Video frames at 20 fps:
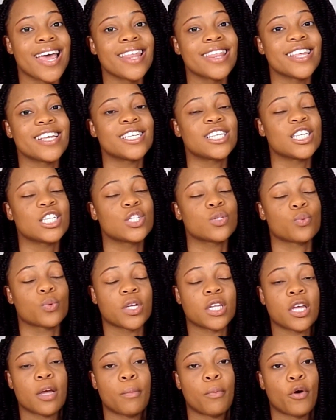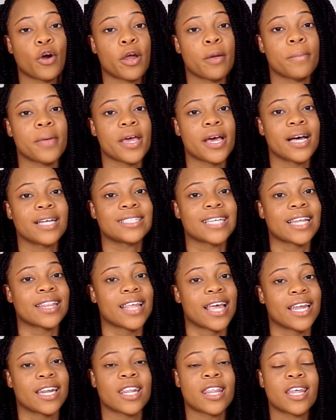This is really important because at
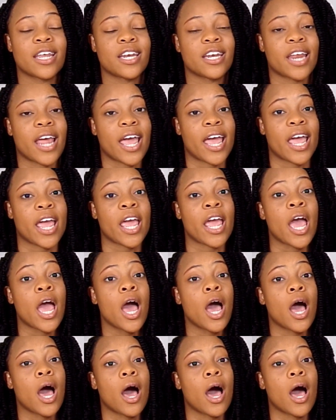the end of the day,